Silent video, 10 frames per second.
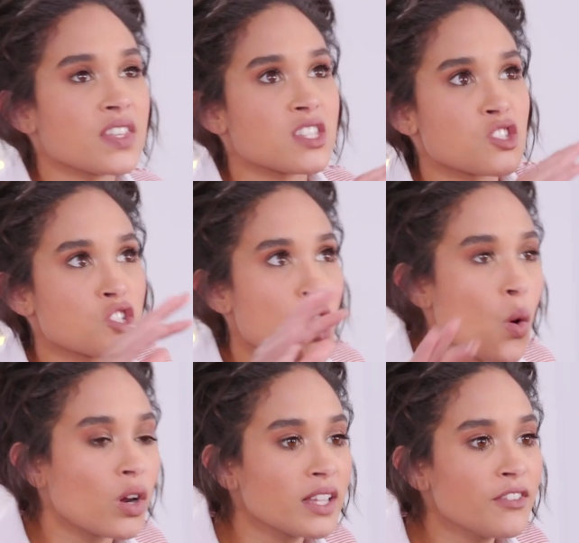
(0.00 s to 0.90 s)
that this is
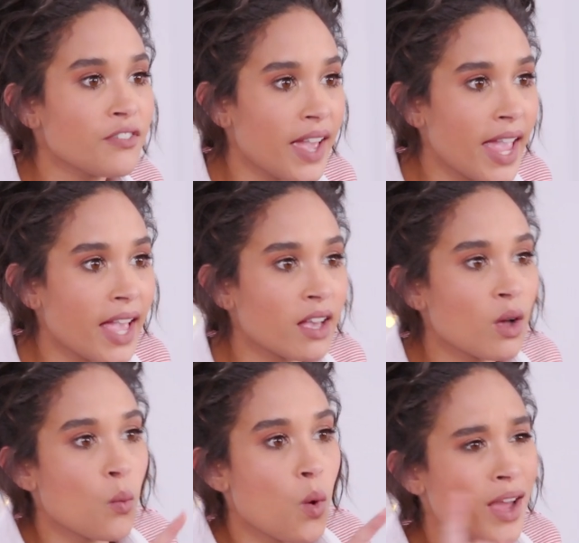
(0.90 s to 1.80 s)
totally
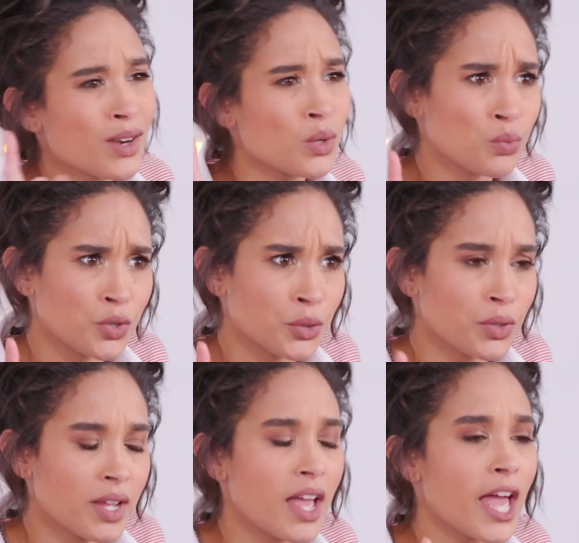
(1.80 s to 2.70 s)
fake, 1,
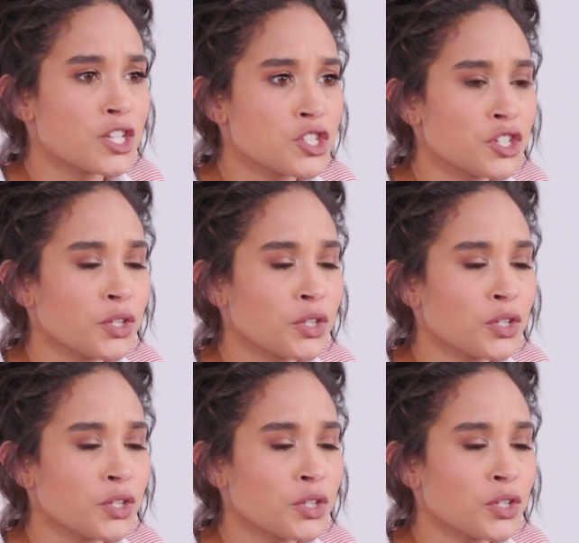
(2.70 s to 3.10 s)
rude, and